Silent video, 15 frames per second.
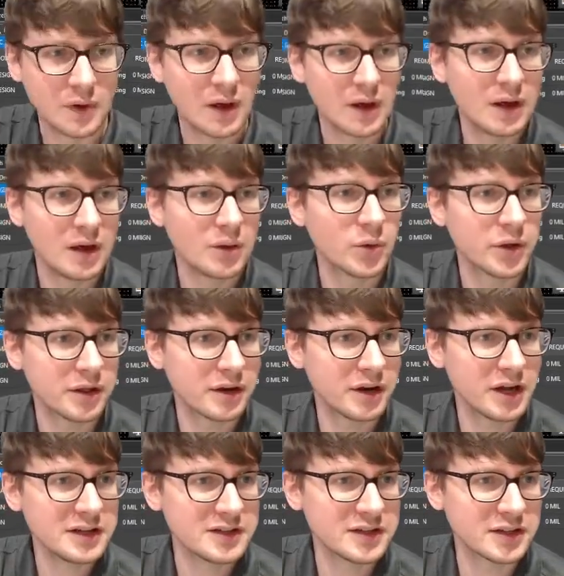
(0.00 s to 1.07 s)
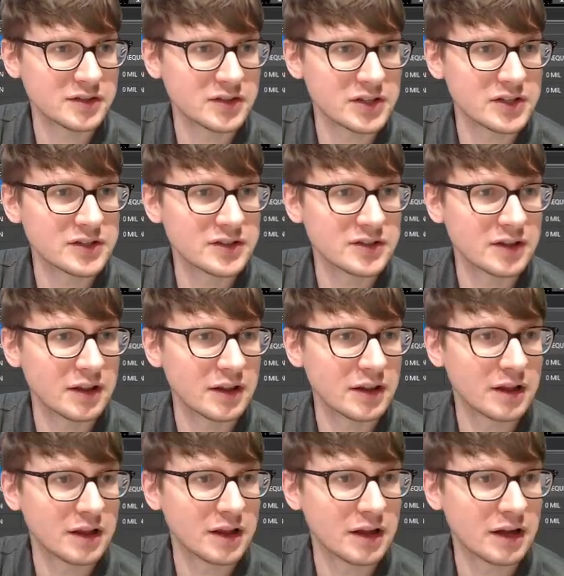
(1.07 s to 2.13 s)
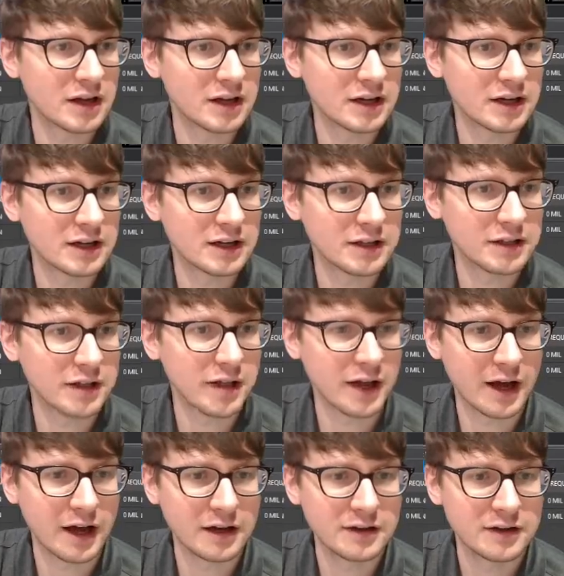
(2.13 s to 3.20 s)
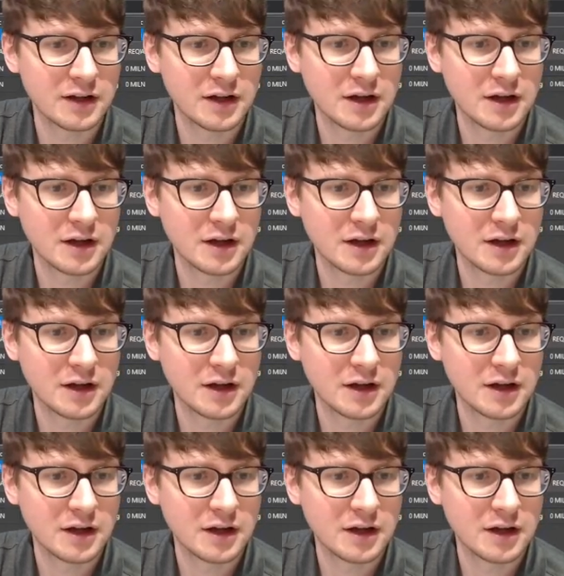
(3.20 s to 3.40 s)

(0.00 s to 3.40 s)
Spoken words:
One of the nice things is that